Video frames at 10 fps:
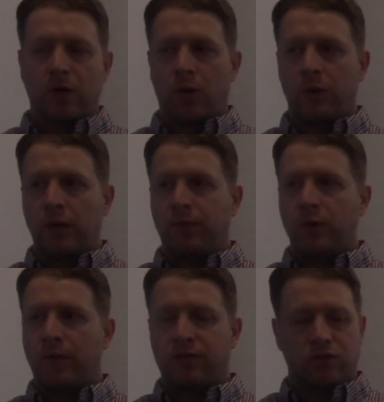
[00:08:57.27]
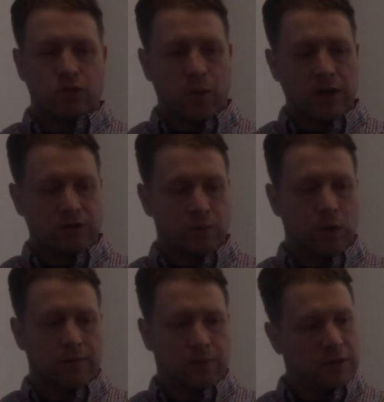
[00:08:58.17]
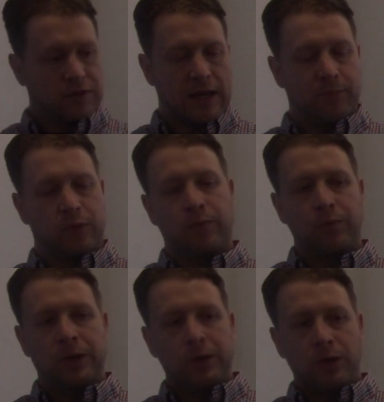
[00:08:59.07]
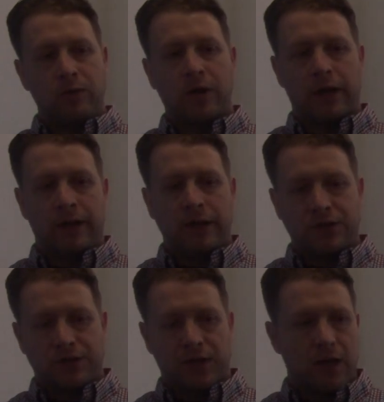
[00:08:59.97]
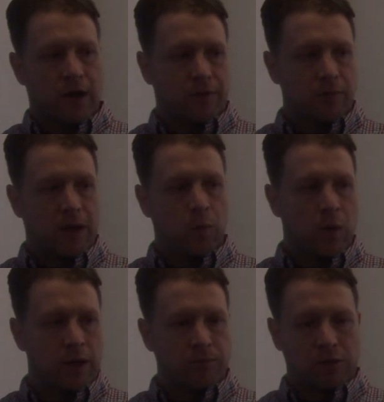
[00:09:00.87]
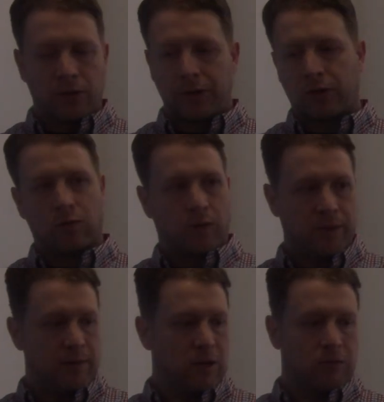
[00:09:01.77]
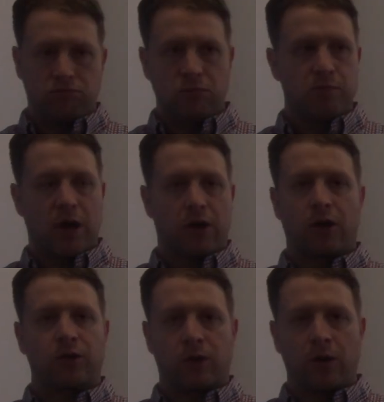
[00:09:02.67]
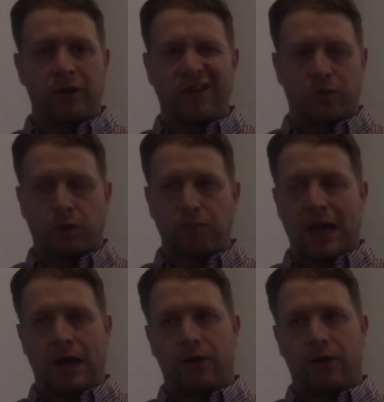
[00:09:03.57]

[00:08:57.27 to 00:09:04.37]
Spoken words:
So if you have a situation where, for example, you've got an HSA offered by one employer, or maybe you bought it on your own, it doesn't really